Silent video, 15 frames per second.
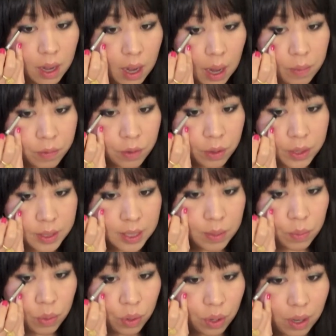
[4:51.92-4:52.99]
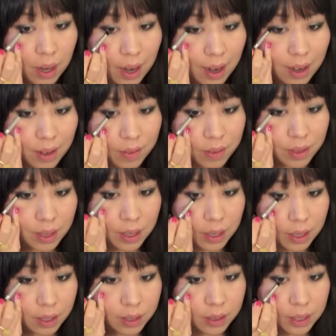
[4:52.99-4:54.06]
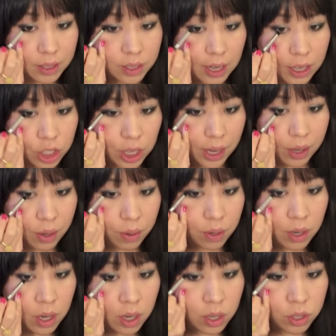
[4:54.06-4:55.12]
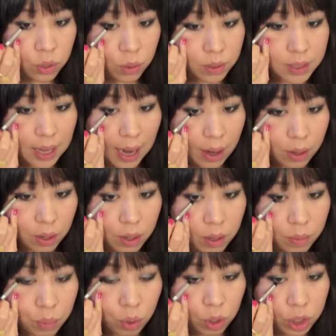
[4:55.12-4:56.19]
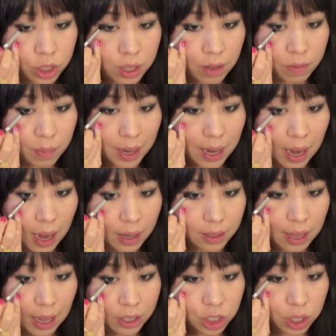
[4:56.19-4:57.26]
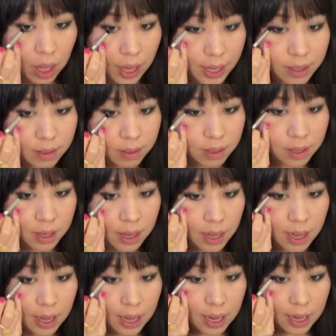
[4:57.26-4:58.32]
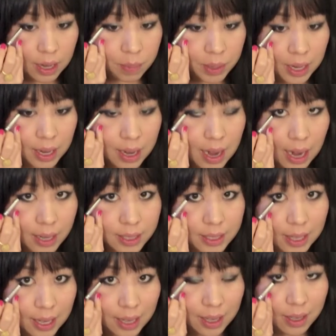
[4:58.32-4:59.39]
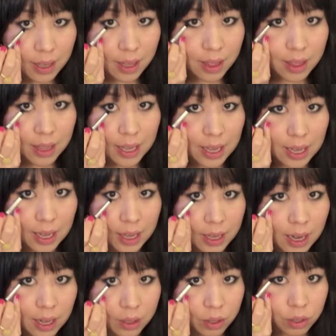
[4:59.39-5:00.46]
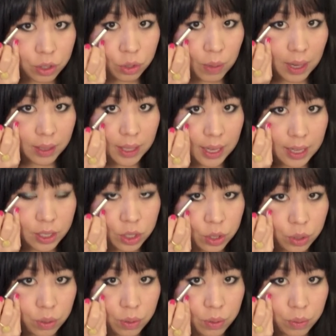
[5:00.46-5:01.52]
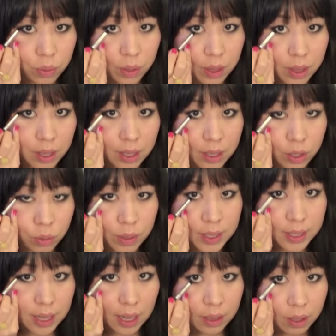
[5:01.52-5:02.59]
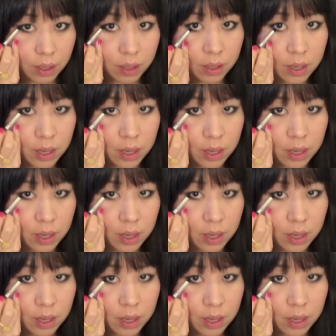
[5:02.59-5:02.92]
I'm focusing more of the Glitz eyeshadow towards the outer portion of my lash line and I'm connecting the color directly to the crease color